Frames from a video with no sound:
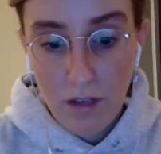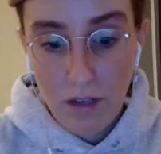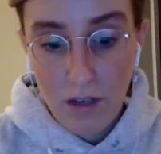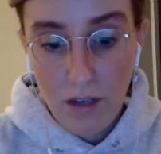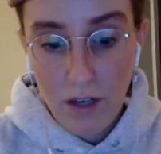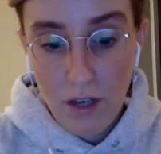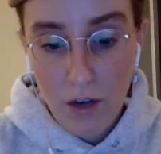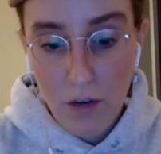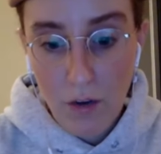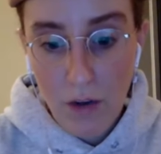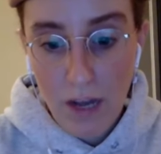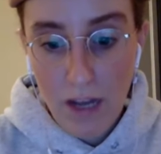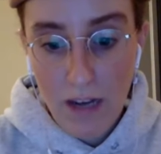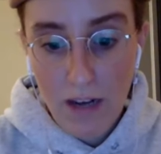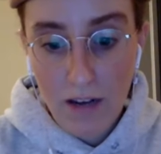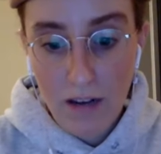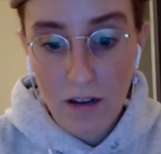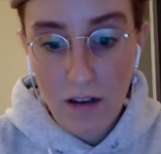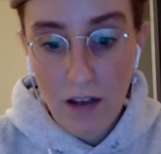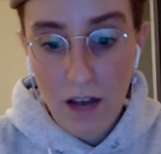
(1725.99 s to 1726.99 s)
You know what?
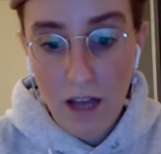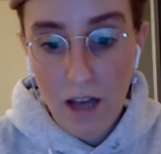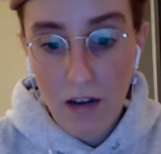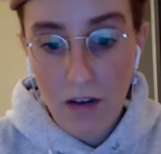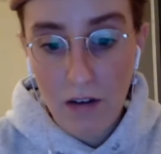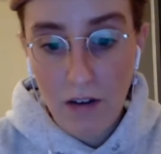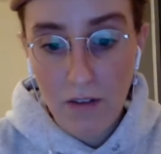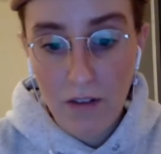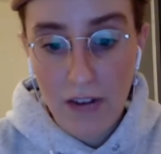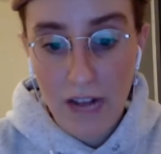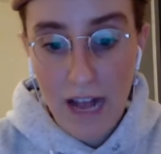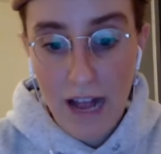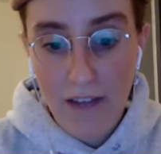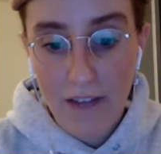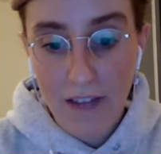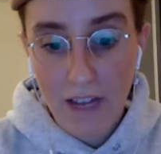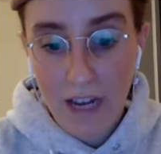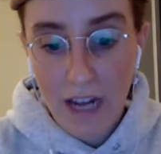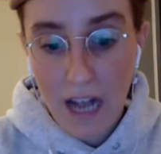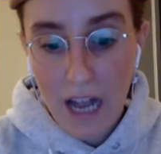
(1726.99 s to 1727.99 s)
I don't even have
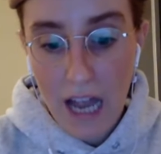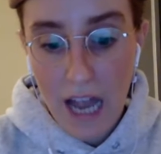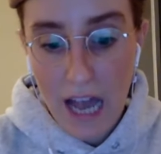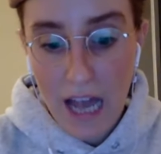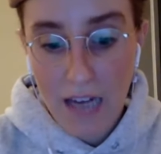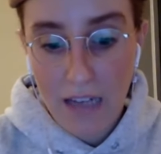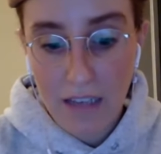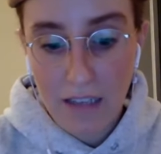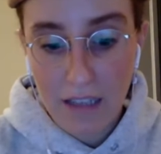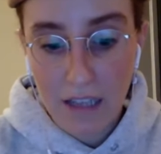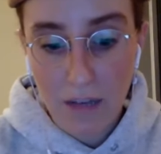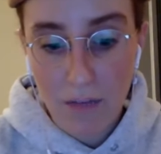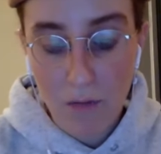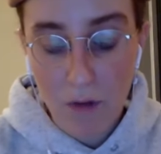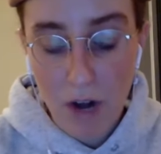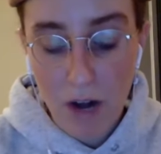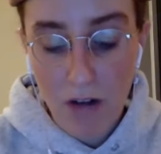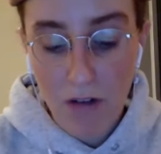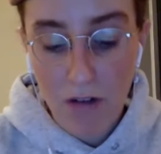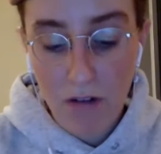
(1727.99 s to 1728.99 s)
it. I had it
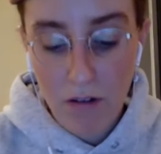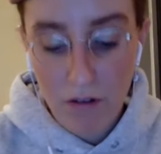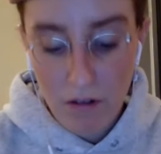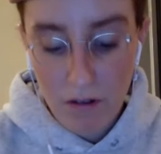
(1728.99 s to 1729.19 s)
somewhere.